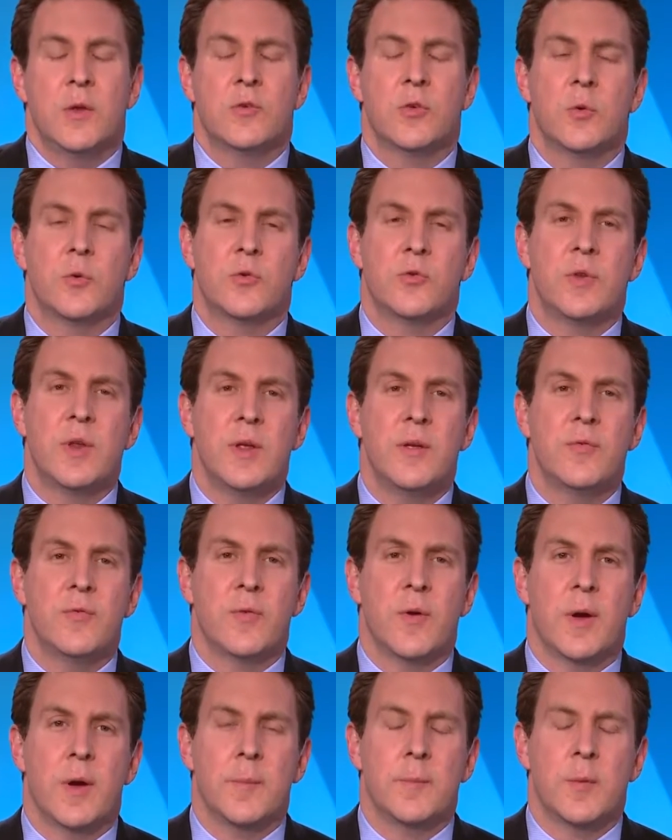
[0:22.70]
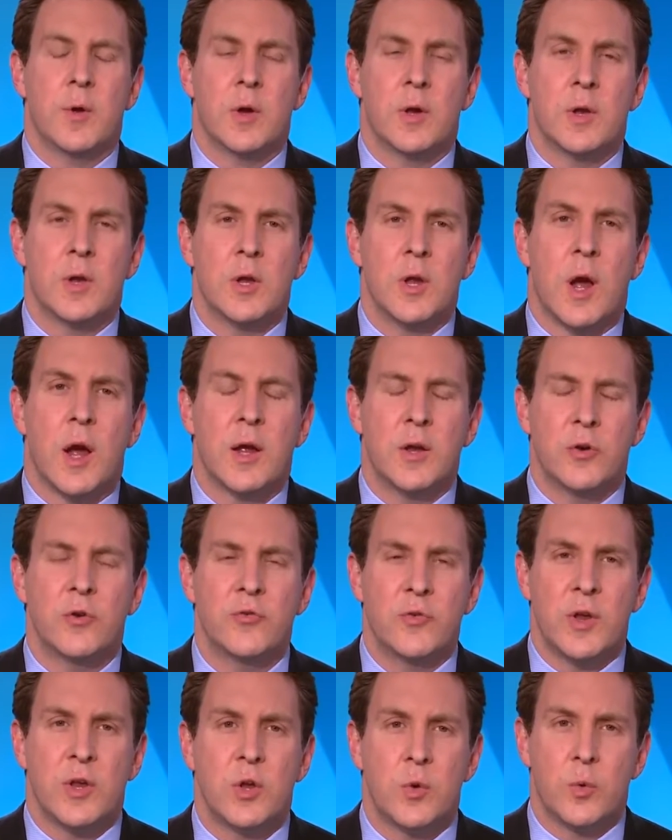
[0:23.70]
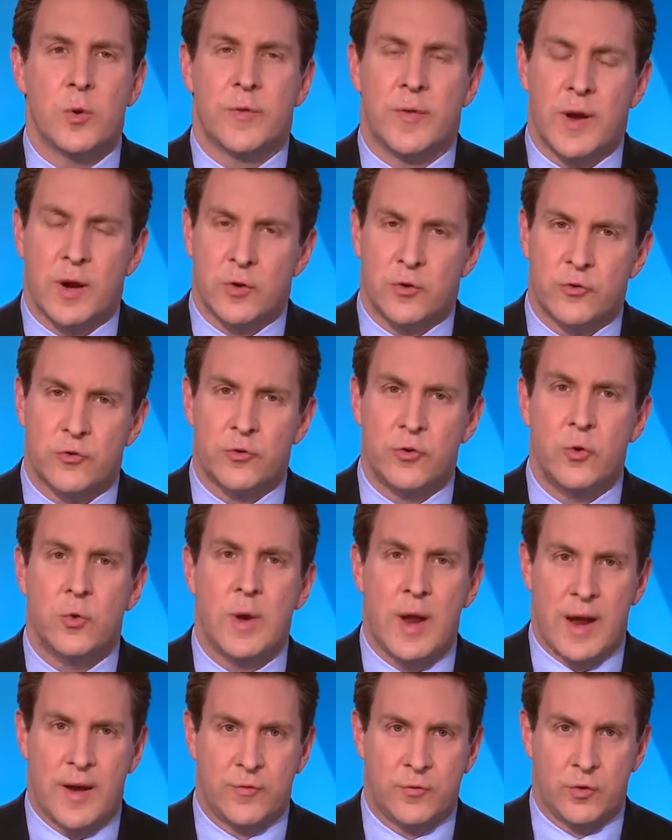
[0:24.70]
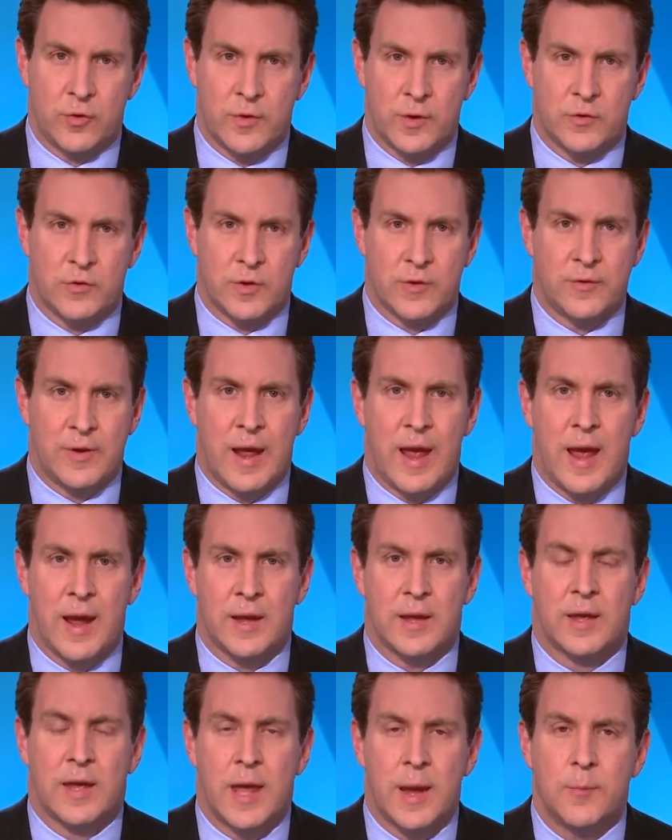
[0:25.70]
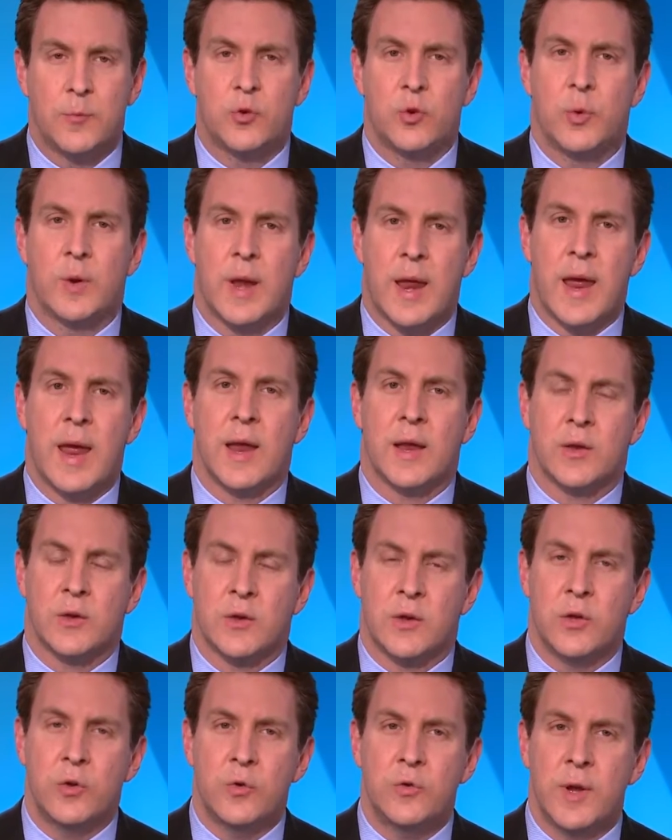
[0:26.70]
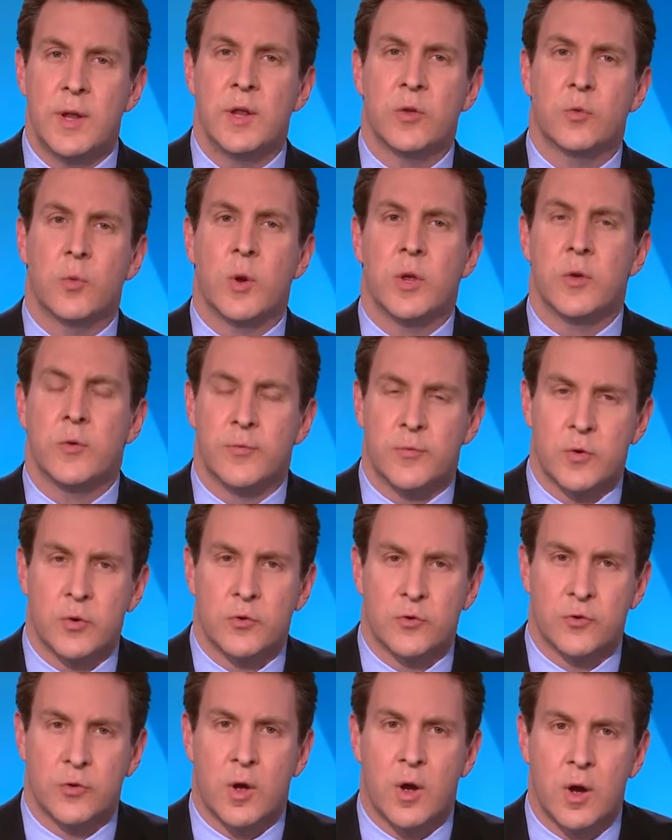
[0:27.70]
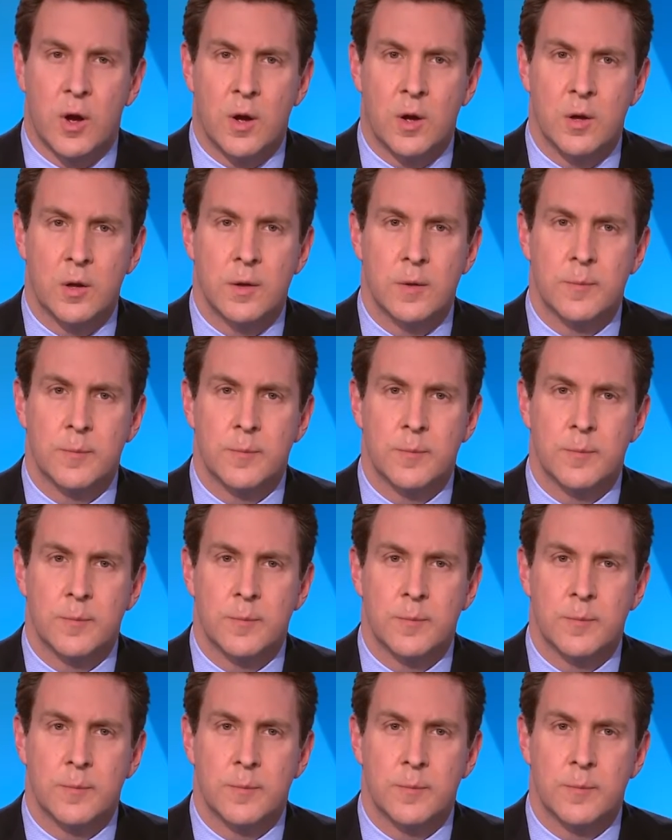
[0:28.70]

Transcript: So, Steve, I understand you were there soon after this attack came to an end. Can you tell us what you first saw?